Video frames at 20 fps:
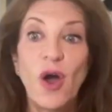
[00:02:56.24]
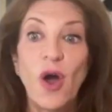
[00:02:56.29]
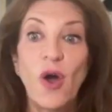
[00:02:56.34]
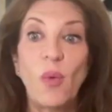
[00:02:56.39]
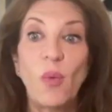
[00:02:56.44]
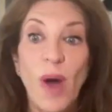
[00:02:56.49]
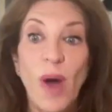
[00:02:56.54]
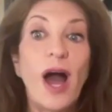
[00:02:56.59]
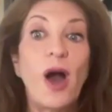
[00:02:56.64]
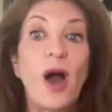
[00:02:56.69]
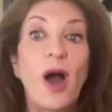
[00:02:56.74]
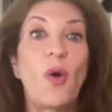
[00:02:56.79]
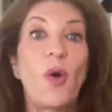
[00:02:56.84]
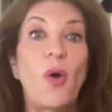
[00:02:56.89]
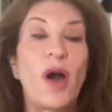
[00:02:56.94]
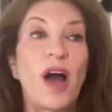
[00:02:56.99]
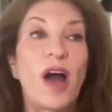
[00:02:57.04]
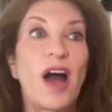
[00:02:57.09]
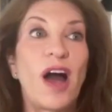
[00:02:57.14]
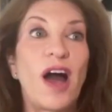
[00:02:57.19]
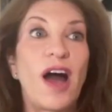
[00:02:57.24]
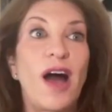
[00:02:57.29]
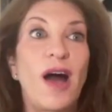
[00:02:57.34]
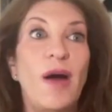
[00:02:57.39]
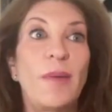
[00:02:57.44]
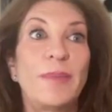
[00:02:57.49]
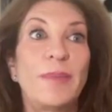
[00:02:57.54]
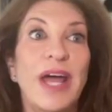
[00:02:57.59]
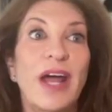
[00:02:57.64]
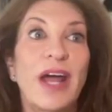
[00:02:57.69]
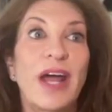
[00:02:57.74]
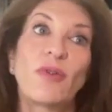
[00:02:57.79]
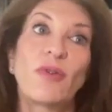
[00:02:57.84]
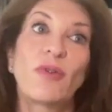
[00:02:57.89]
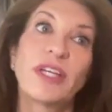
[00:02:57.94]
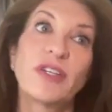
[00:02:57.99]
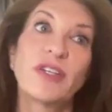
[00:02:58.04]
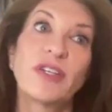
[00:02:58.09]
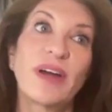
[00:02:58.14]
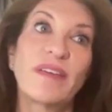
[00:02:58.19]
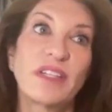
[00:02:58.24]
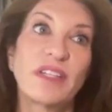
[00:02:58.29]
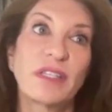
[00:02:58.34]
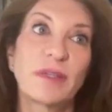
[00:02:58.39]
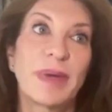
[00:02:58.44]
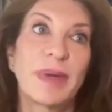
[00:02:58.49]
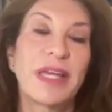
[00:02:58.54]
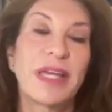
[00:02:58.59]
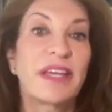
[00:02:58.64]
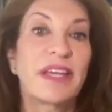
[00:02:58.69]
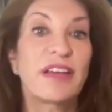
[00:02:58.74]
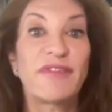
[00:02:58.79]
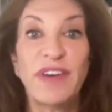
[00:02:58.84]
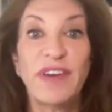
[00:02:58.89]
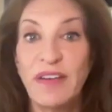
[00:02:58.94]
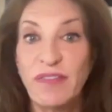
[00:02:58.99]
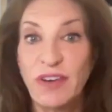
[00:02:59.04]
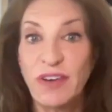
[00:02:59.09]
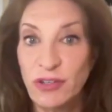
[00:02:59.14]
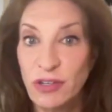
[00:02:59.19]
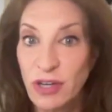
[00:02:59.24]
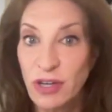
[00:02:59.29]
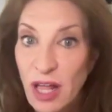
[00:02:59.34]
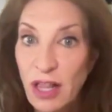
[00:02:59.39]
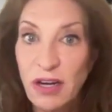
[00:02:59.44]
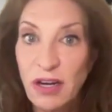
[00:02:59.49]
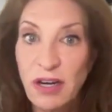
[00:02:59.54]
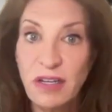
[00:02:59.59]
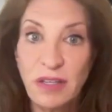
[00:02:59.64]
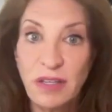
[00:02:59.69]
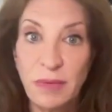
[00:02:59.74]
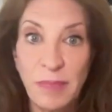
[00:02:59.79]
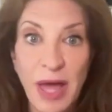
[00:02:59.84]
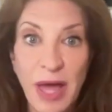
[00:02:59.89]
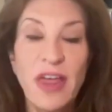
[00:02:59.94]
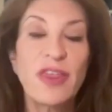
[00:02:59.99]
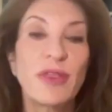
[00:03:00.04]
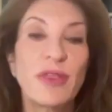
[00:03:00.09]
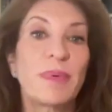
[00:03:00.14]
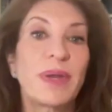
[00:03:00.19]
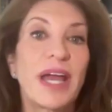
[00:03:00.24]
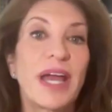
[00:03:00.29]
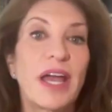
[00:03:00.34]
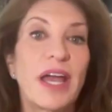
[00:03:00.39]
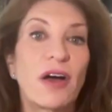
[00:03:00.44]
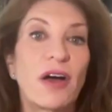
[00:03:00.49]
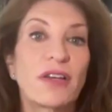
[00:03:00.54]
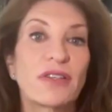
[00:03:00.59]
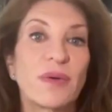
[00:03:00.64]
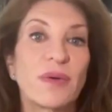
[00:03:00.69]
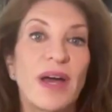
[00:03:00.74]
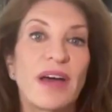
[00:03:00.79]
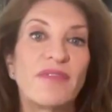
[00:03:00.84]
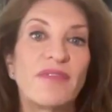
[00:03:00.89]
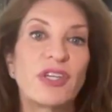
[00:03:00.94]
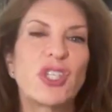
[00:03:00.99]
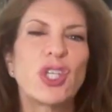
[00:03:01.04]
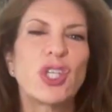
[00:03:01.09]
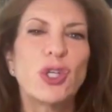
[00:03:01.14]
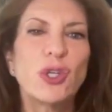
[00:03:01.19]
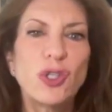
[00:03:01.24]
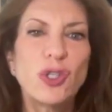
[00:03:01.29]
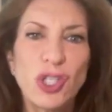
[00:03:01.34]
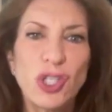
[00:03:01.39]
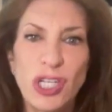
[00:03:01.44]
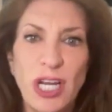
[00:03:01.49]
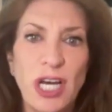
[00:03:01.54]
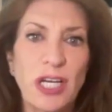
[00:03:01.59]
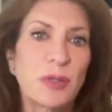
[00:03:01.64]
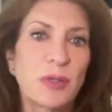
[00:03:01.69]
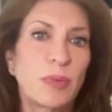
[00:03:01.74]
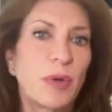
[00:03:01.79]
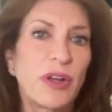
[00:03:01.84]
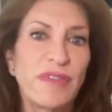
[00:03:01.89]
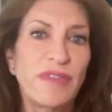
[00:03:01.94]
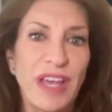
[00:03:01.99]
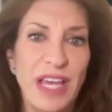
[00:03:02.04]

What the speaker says: wow, not only do I have to spend like $500 a month, but I also have this huge deductible of